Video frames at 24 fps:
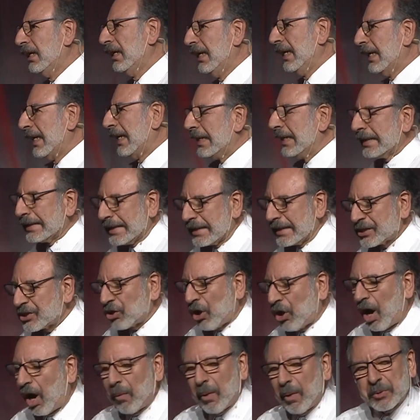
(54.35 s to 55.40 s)
And I think this is
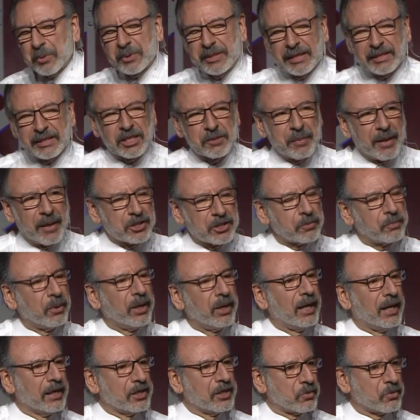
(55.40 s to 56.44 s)
always what takes us by
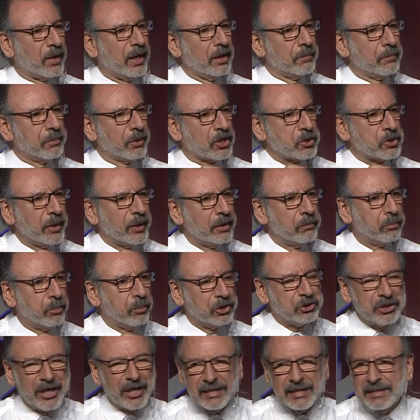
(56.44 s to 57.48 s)
surprise, right? Because we can
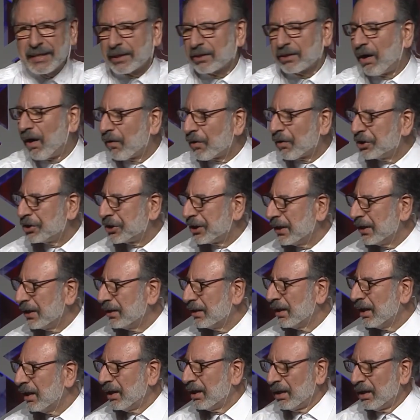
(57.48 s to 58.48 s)
project technology.